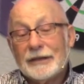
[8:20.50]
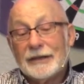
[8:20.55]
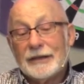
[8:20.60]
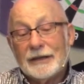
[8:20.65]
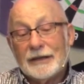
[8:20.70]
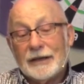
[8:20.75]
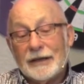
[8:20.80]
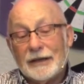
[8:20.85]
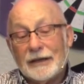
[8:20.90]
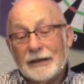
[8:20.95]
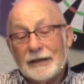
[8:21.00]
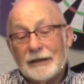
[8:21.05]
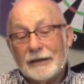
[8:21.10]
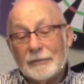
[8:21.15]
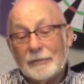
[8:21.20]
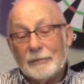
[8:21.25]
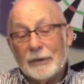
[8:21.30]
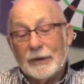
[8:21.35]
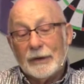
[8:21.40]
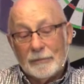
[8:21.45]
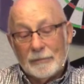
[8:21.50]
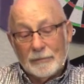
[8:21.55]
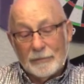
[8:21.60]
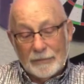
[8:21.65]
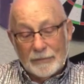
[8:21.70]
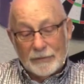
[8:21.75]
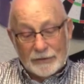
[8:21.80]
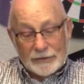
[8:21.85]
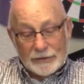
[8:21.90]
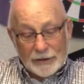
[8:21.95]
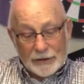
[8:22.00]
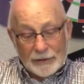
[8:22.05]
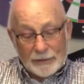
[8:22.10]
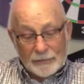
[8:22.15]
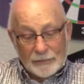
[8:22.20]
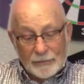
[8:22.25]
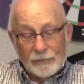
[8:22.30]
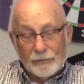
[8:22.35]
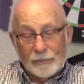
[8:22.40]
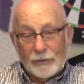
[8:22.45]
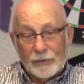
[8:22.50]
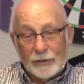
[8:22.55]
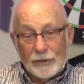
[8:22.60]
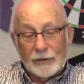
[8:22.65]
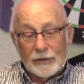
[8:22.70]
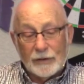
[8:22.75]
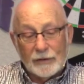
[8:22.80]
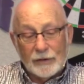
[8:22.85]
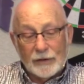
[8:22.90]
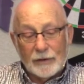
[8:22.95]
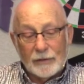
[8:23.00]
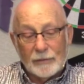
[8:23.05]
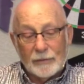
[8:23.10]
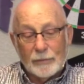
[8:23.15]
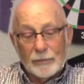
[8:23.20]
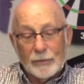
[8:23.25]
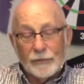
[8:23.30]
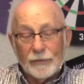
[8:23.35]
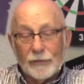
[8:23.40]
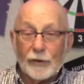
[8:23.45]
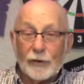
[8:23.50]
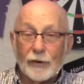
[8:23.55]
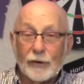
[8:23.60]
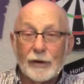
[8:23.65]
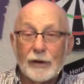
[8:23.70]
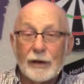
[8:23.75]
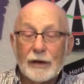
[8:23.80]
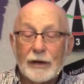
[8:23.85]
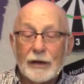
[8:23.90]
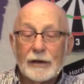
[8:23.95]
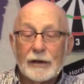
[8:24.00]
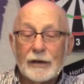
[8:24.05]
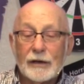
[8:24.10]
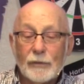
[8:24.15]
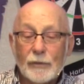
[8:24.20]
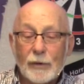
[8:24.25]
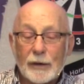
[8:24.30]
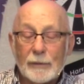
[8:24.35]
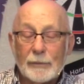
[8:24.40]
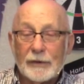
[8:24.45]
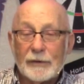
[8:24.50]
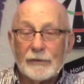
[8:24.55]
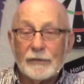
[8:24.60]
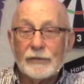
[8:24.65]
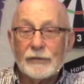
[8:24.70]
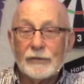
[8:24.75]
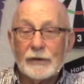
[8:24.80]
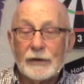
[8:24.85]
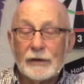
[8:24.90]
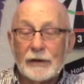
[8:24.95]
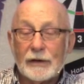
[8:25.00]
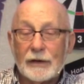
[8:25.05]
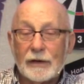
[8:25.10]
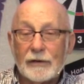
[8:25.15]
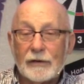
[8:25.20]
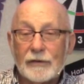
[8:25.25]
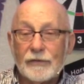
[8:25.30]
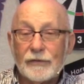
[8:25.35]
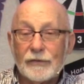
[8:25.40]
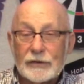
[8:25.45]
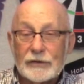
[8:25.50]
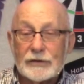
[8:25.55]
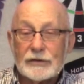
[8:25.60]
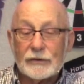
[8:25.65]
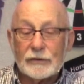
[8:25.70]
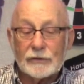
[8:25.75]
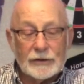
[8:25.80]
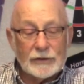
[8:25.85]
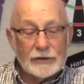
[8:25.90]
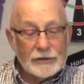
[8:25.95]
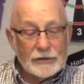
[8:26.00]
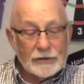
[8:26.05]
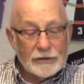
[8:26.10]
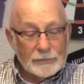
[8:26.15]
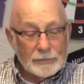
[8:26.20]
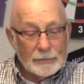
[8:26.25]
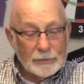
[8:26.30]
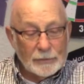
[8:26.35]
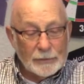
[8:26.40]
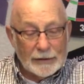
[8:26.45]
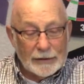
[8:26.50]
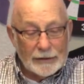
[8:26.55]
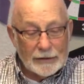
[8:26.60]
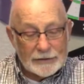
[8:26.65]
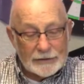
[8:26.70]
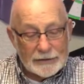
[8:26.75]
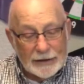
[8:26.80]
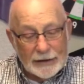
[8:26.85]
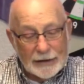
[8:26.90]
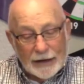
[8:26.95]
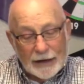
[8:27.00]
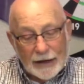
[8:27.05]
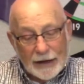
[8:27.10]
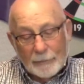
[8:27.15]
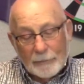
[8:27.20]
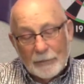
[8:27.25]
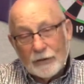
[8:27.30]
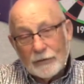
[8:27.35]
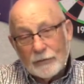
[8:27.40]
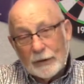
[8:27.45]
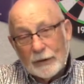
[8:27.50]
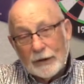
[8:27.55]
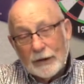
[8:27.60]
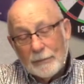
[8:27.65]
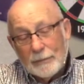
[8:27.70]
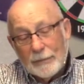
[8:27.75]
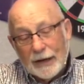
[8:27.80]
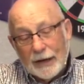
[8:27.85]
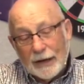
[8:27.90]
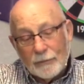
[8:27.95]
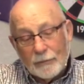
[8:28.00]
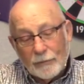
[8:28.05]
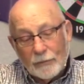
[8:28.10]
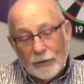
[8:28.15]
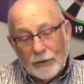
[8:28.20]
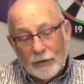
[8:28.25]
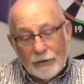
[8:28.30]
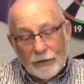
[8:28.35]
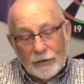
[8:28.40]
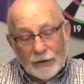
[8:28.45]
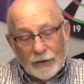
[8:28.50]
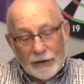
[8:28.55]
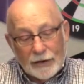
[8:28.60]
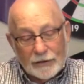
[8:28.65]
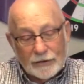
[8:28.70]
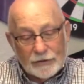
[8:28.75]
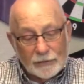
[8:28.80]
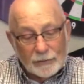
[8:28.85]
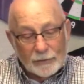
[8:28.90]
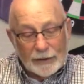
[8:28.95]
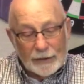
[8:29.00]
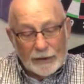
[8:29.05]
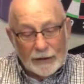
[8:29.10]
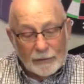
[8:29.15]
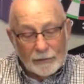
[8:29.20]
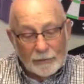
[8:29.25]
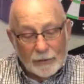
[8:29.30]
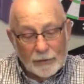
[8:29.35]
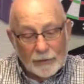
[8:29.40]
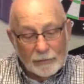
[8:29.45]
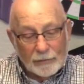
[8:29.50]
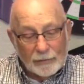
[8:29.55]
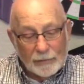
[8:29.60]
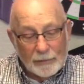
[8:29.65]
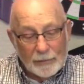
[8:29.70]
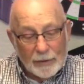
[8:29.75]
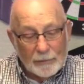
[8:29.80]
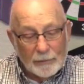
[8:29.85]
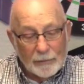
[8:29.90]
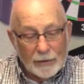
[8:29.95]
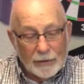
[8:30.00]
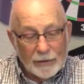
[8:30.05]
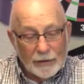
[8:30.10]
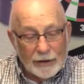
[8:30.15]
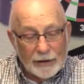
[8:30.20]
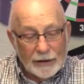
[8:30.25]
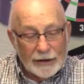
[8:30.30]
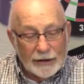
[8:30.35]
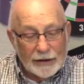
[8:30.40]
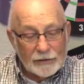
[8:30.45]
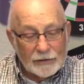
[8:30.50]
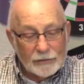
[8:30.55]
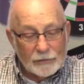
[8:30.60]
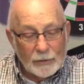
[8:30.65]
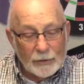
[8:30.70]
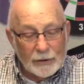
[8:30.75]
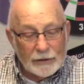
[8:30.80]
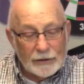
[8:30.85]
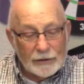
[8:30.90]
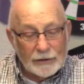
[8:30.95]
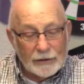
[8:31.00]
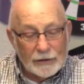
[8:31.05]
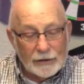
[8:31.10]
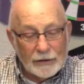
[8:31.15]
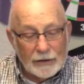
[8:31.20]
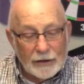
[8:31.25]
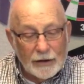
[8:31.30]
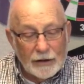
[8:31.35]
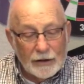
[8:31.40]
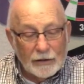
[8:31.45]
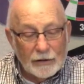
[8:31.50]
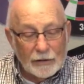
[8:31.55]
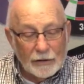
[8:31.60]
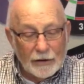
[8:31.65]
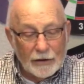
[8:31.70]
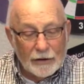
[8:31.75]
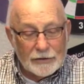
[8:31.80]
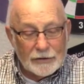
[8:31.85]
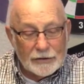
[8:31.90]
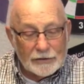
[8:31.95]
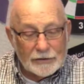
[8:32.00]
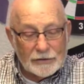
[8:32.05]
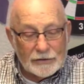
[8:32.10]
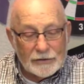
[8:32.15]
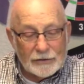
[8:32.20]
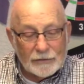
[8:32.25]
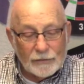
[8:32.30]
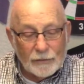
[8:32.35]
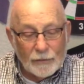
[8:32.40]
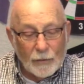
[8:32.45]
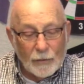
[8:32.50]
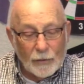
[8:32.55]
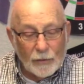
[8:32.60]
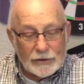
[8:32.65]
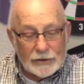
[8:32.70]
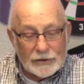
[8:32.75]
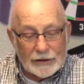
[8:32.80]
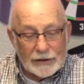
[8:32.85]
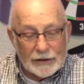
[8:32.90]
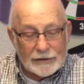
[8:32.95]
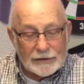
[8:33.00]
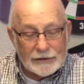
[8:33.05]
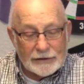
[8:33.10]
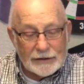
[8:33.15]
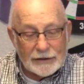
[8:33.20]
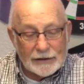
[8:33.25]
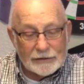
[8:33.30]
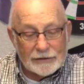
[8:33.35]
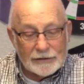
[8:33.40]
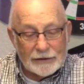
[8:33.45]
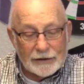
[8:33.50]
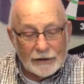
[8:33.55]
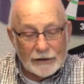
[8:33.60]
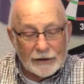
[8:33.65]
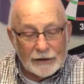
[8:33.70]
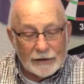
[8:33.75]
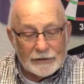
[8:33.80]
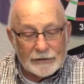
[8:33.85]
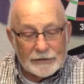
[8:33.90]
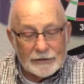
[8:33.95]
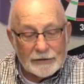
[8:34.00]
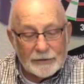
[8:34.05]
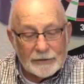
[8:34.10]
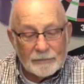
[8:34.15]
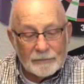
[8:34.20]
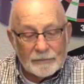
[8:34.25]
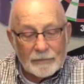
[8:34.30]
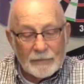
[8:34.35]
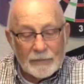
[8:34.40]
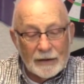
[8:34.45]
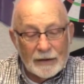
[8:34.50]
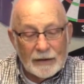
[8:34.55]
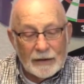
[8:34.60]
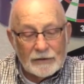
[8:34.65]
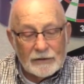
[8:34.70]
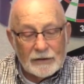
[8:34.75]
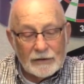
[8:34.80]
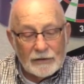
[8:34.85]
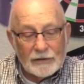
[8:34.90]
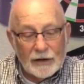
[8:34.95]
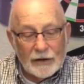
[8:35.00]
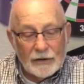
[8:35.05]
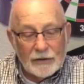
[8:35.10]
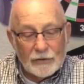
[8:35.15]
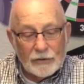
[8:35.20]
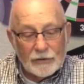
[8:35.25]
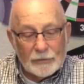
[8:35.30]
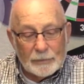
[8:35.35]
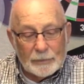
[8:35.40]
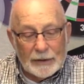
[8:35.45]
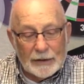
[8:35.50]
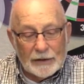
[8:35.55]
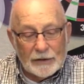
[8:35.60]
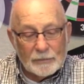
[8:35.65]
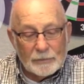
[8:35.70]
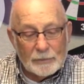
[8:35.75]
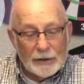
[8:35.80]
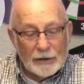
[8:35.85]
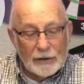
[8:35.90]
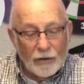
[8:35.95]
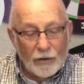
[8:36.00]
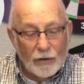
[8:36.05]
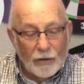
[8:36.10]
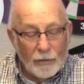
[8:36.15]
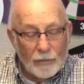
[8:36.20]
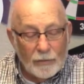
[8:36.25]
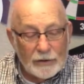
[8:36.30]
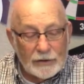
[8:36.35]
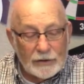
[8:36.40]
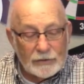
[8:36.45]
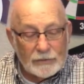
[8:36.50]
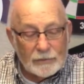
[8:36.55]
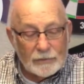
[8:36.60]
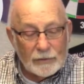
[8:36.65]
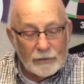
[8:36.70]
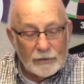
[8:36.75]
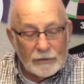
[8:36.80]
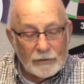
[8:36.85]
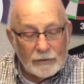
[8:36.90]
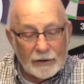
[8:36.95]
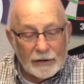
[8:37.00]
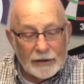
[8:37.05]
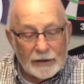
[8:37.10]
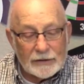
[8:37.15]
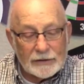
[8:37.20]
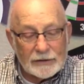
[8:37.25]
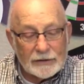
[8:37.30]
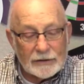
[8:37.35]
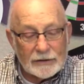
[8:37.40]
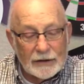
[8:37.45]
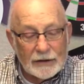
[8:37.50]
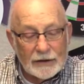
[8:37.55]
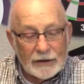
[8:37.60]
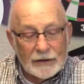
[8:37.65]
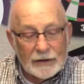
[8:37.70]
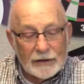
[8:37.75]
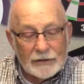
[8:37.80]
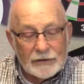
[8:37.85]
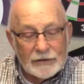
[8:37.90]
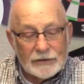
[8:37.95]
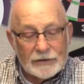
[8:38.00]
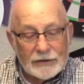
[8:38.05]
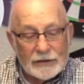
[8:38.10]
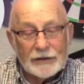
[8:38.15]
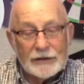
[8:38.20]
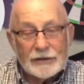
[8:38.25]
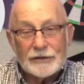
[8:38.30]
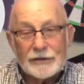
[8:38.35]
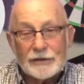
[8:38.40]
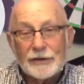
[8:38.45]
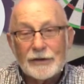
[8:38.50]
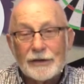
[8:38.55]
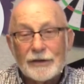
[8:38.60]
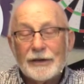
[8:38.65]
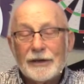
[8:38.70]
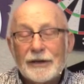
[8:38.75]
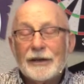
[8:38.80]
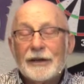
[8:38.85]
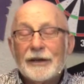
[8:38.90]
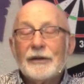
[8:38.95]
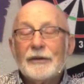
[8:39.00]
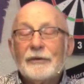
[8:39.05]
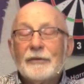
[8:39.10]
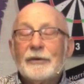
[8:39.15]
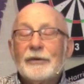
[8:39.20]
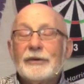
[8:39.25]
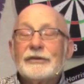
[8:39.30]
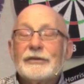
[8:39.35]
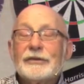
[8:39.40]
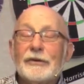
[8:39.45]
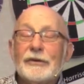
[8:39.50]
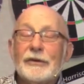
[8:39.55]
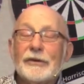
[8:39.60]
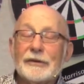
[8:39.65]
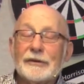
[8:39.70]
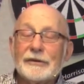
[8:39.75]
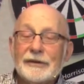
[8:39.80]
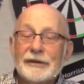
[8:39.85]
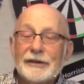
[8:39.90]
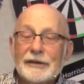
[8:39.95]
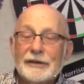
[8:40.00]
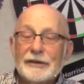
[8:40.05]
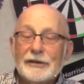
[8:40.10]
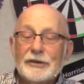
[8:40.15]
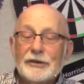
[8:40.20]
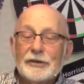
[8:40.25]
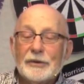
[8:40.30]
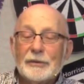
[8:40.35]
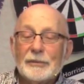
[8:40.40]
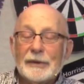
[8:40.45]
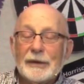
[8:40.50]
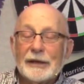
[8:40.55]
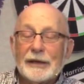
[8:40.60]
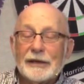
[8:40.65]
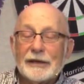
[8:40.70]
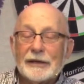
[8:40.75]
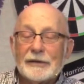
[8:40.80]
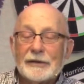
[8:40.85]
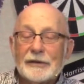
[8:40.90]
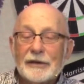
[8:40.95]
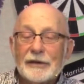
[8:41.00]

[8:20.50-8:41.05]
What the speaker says: But some would prefer quite a bit of physical distance between us. But as we come back, one of the things that we want to remember is what Colossians 4:6 says to us. It says, "Let your speech be always with grace, seasoned with salt, to make it